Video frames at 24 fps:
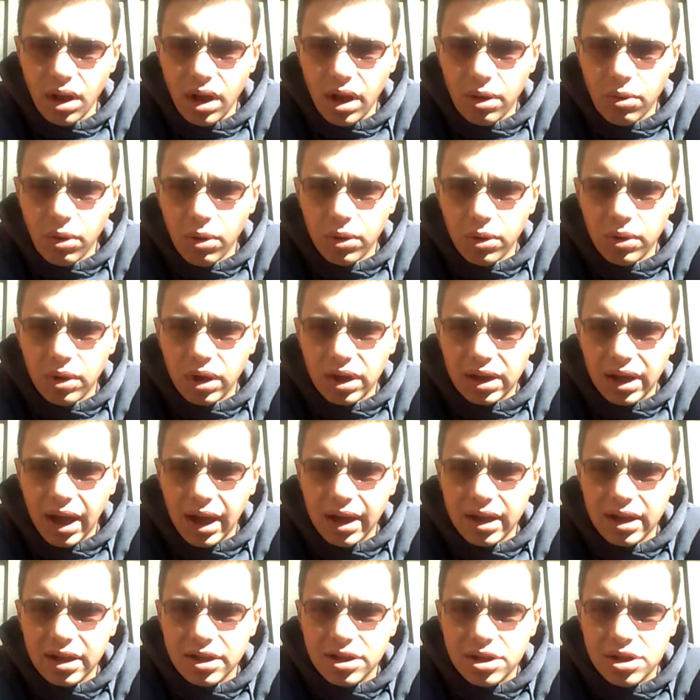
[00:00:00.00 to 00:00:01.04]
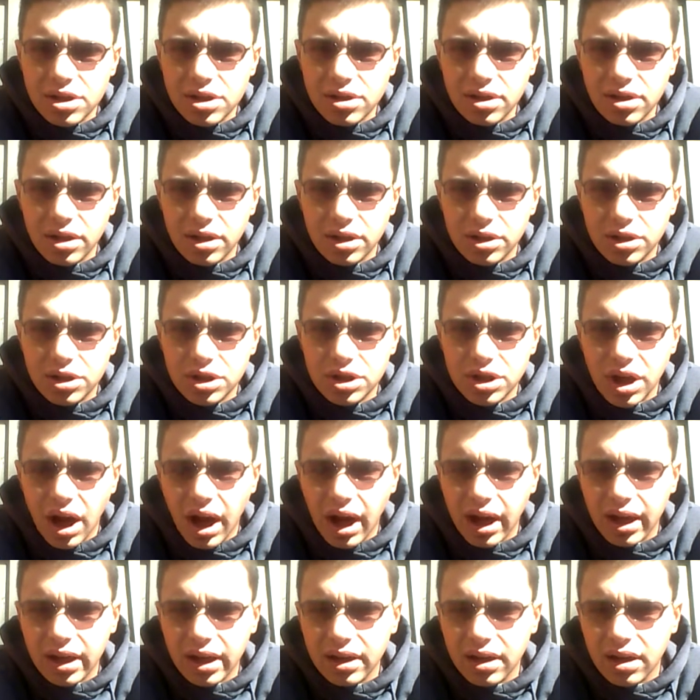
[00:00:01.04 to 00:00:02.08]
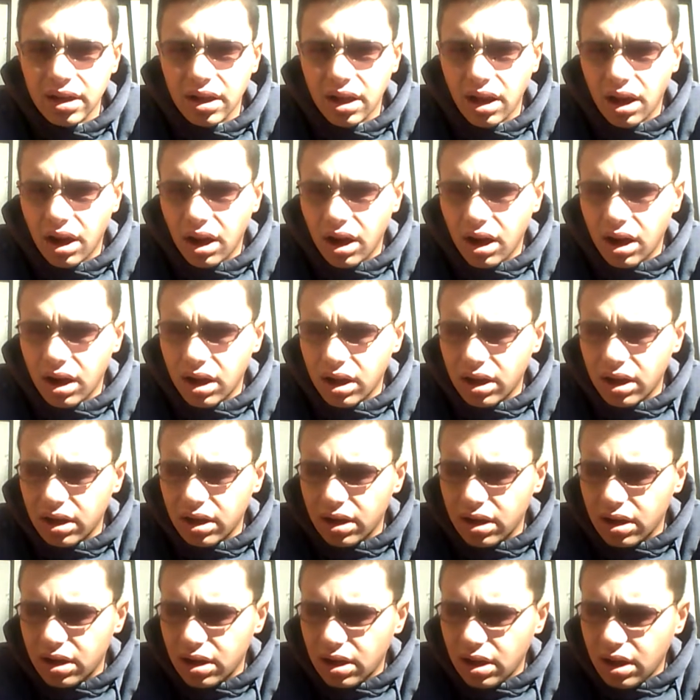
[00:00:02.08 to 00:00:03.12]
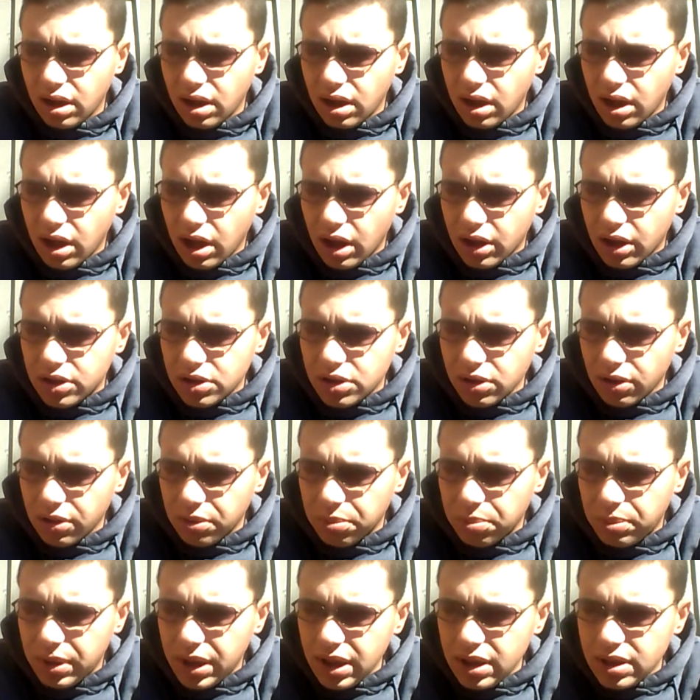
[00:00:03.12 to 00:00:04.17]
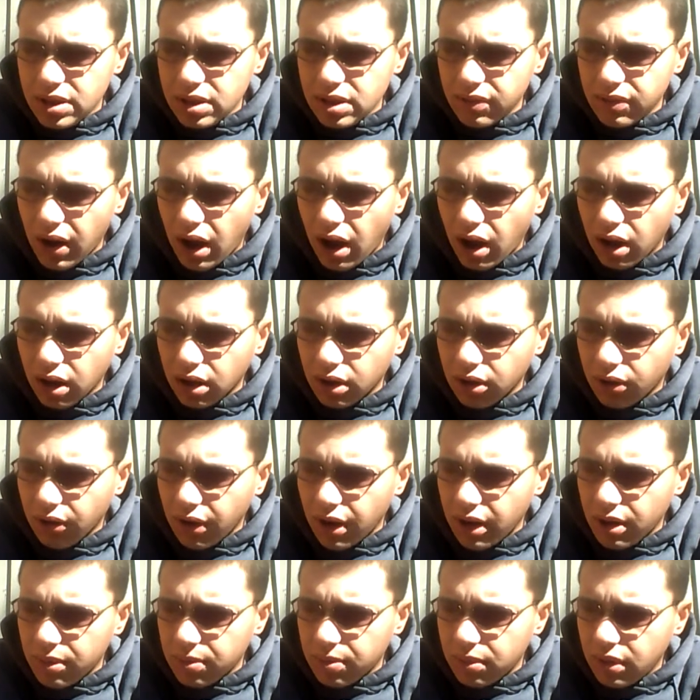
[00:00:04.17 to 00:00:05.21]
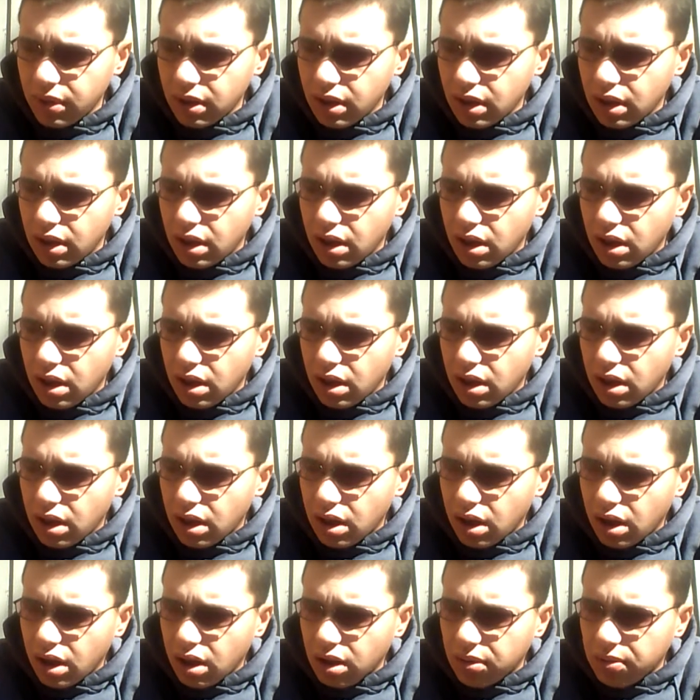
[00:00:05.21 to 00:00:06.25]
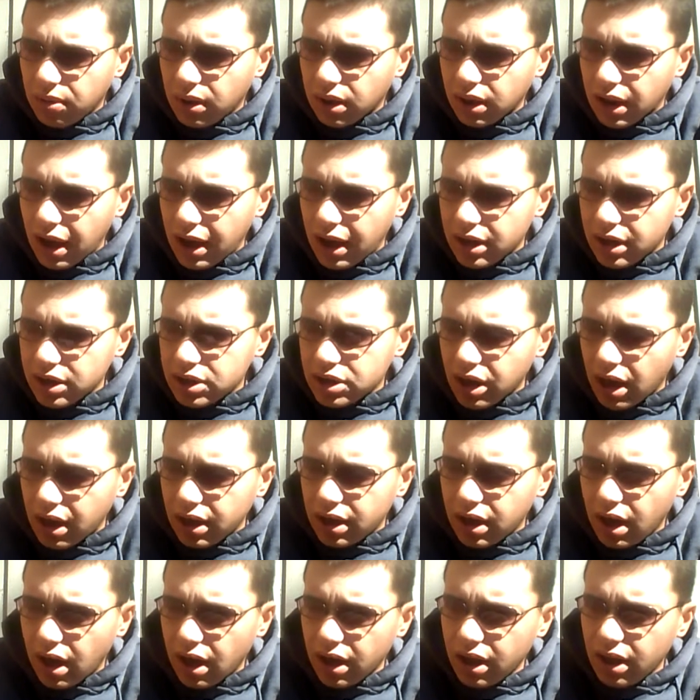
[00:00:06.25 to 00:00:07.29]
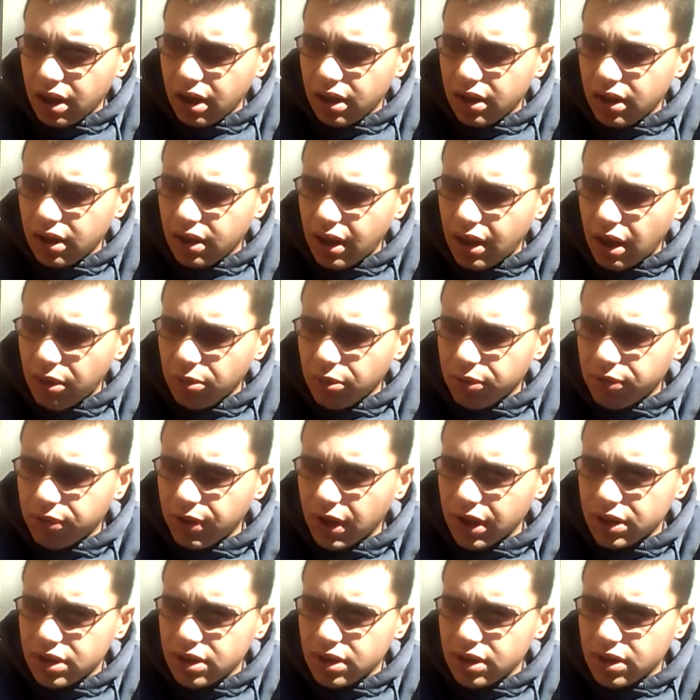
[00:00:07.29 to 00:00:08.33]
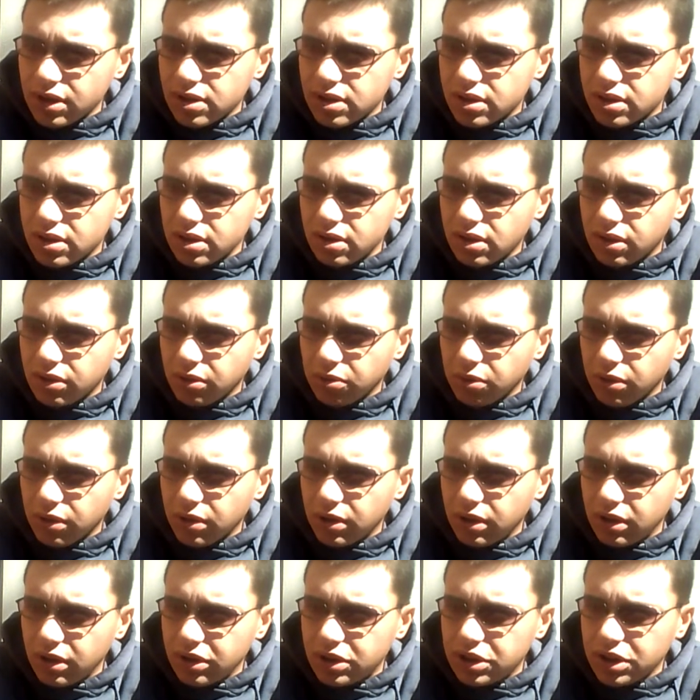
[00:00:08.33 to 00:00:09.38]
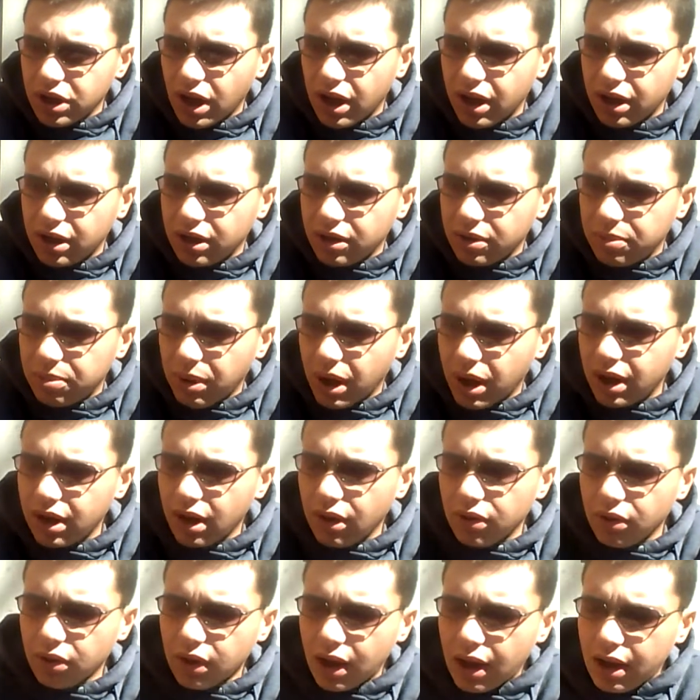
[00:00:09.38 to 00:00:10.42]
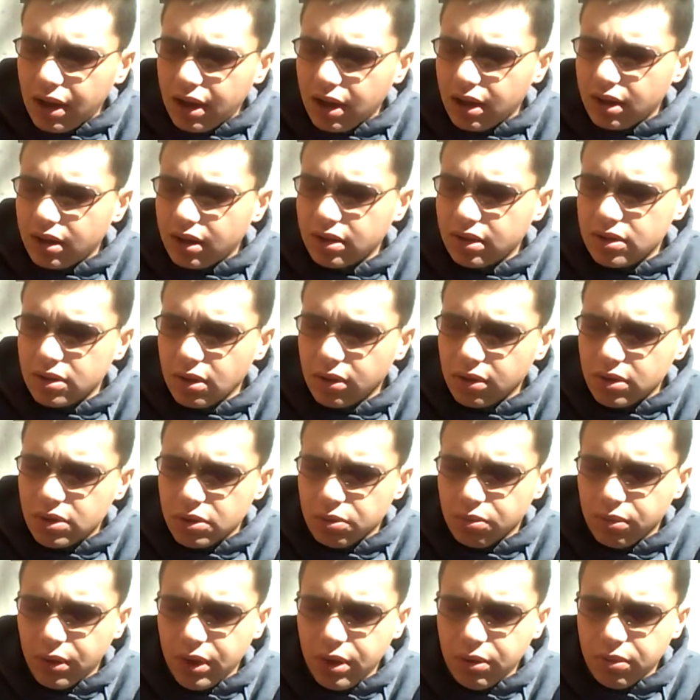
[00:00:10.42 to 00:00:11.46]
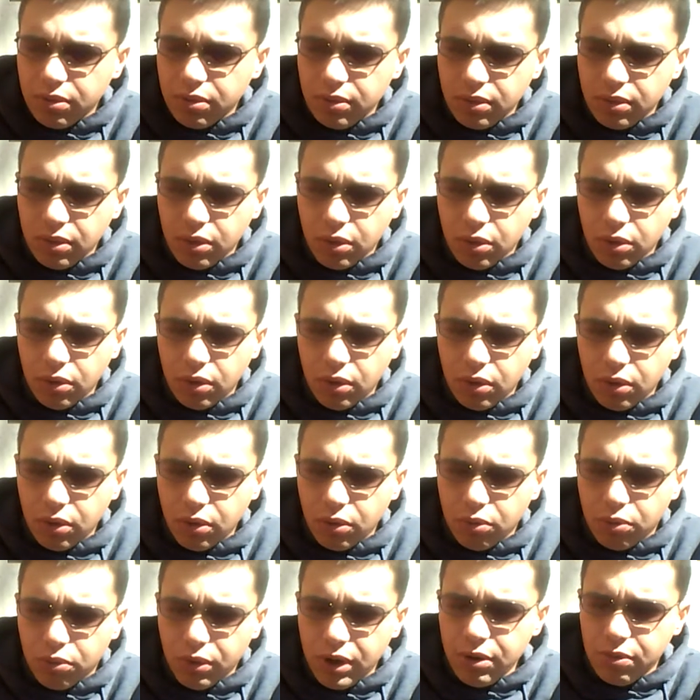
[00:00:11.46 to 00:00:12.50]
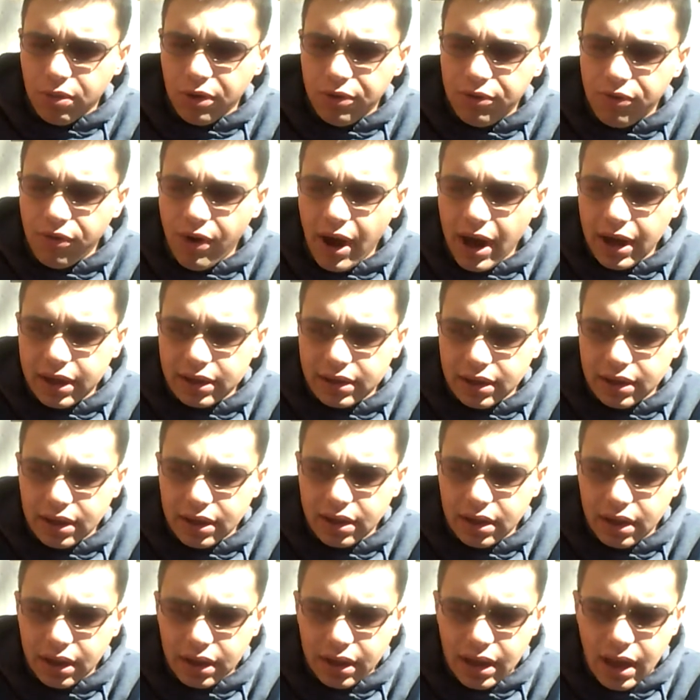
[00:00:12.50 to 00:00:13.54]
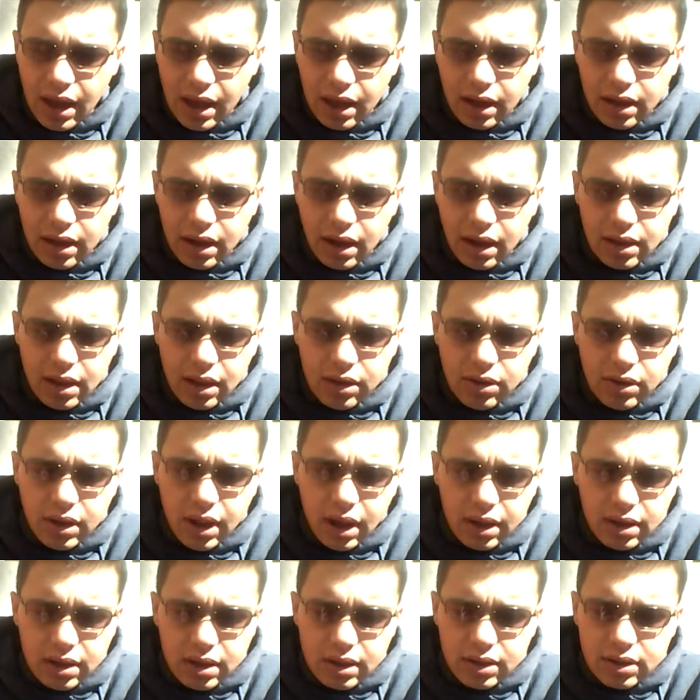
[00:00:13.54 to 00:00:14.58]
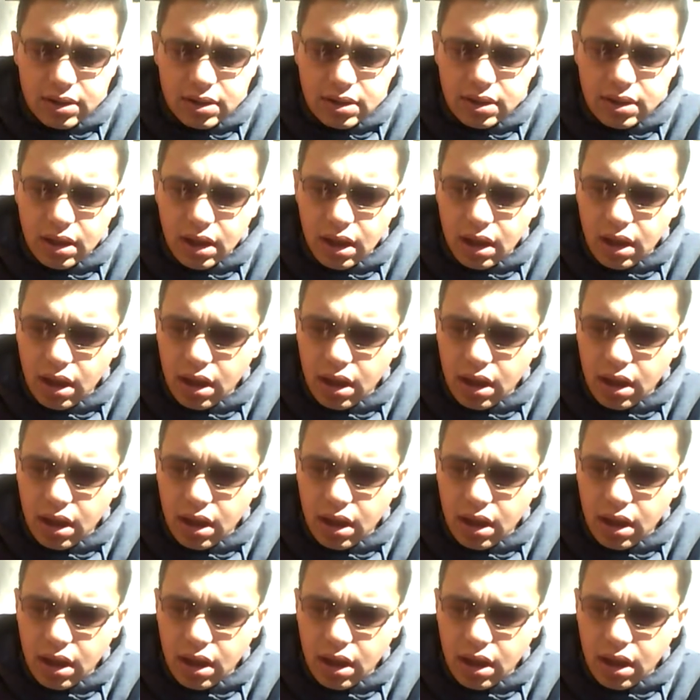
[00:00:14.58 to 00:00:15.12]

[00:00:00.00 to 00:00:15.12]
And when light is shined on a certain piece of a hologram, a light is shined on it, and then that reflection is shined by another light, and so it's re-refracted again, and then you get this